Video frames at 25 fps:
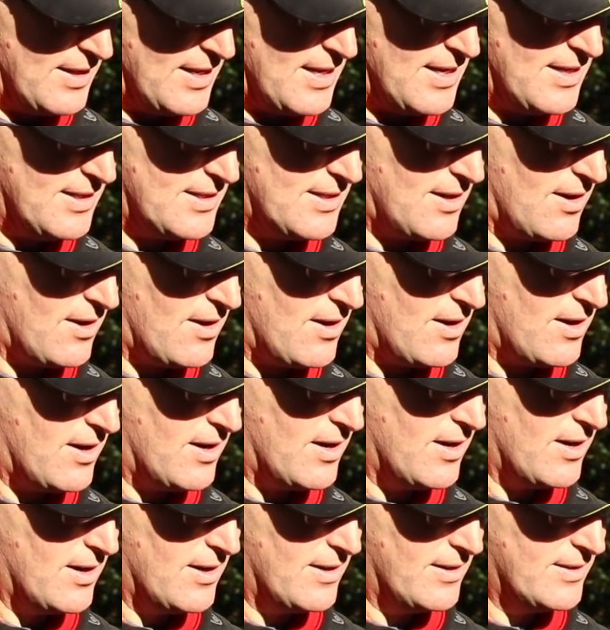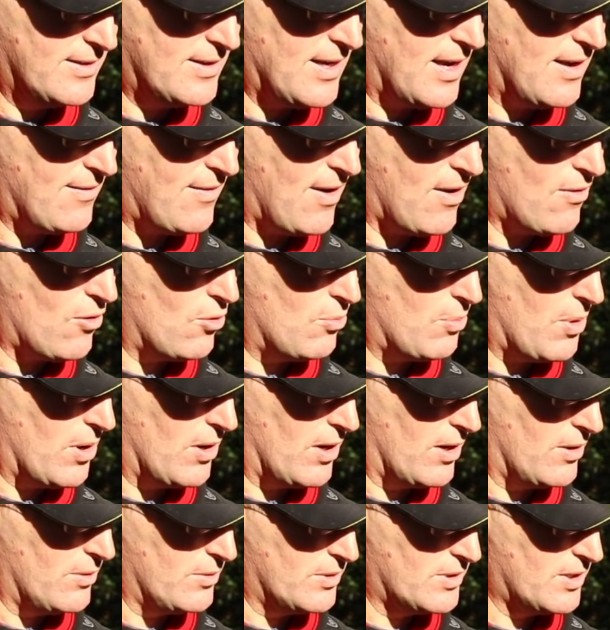these are Dave Harrell
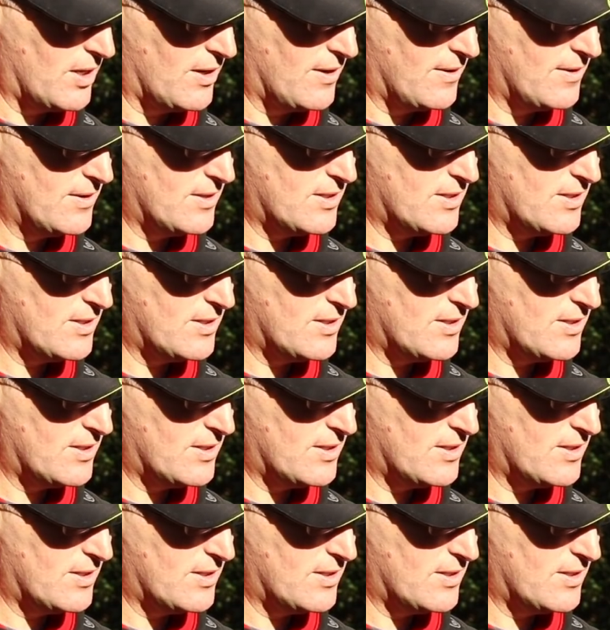bolos,